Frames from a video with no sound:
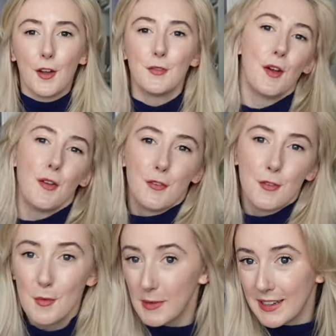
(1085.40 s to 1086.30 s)
I'm not
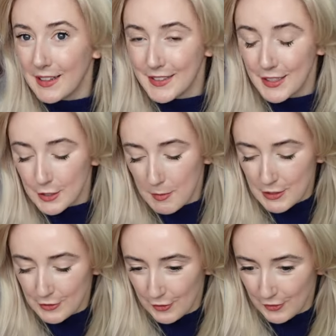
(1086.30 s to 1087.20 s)
normally that
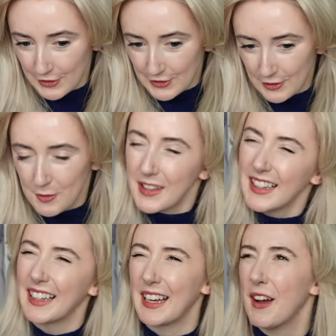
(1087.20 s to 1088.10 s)
sentimental on this channel. Then
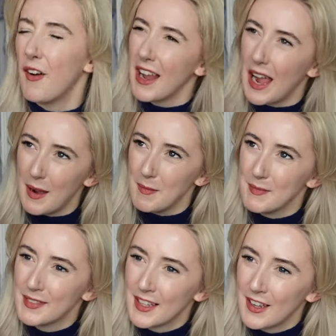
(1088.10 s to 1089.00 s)
again, I am.
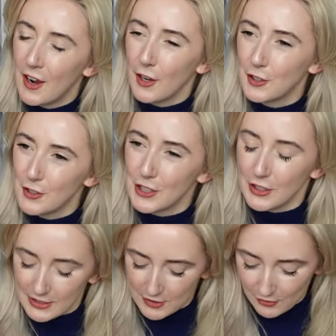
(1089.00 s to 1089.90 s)
I do show
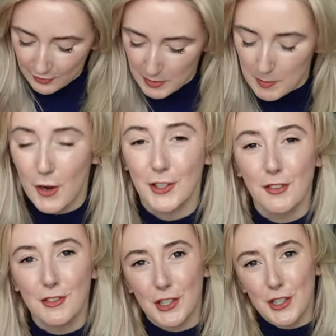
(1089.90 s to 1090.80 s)
that side of me, but I
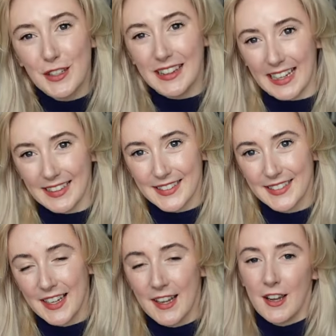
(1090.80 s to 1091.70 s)
don't show you
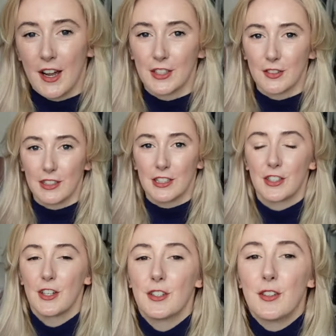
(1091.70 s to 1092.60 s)
this. I do not really
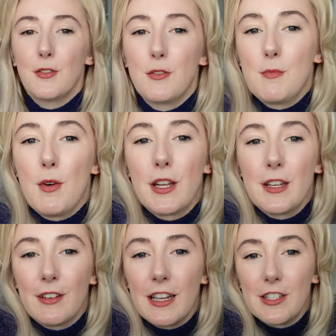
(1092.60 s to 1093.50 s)
show you my
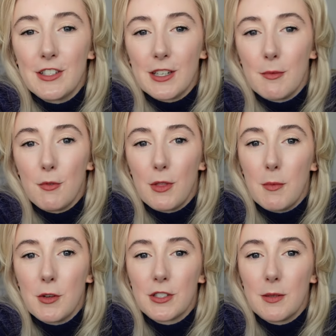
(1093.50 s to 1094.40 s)
relationship all that much.